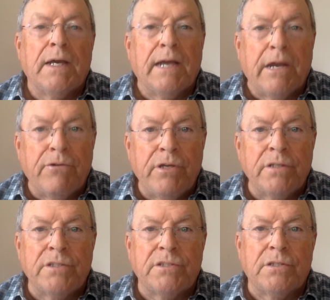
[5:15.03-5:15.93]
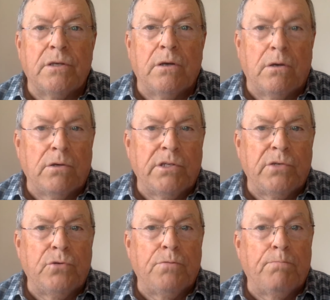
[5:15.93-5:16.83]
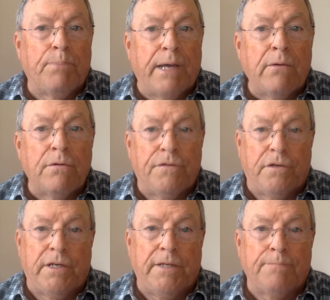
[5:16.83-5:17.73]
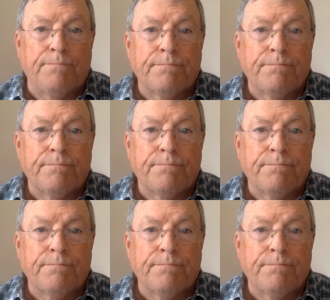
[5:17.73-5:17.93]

Arius argued powerfully